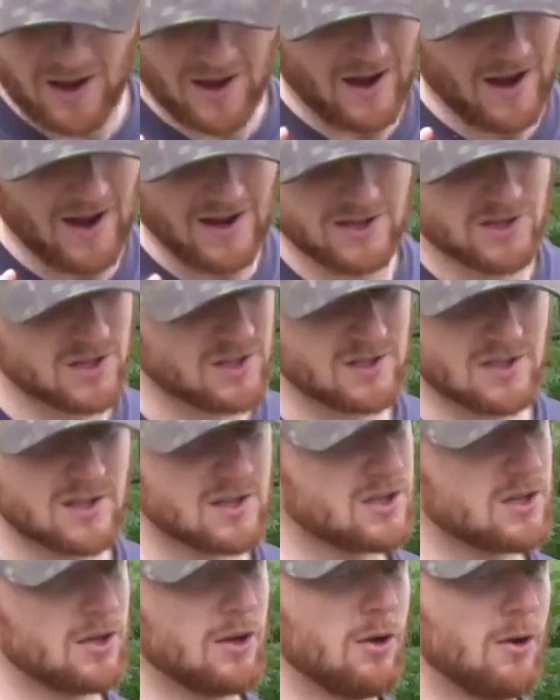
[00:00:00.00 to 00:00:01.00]
I just
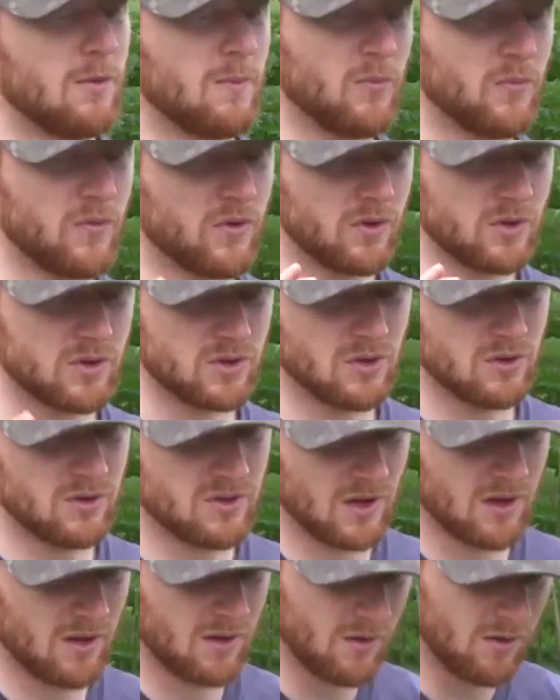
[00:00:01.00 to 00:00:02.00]
assumed
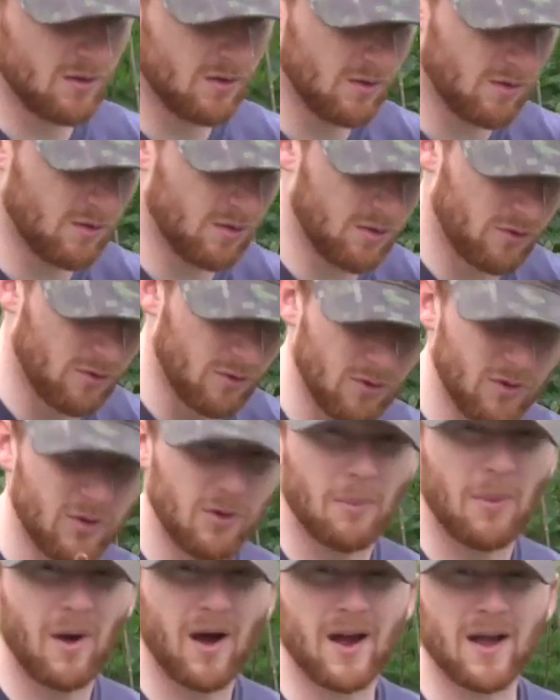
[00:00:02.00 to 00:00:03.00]
shooting through the
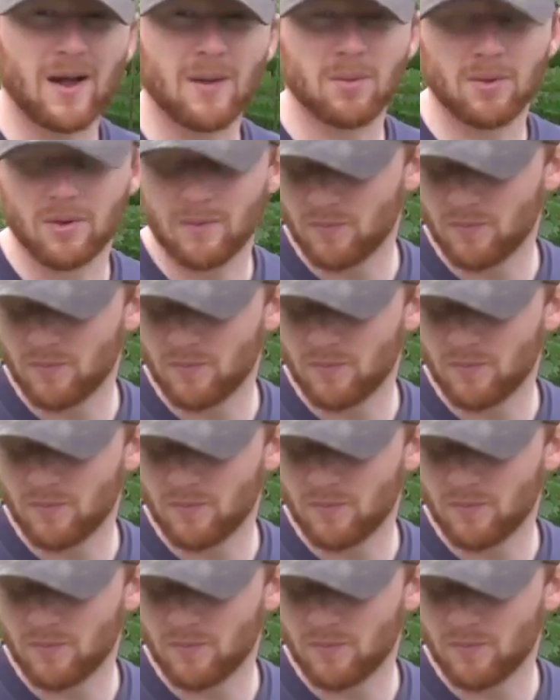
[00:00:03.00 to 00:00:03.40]
pipe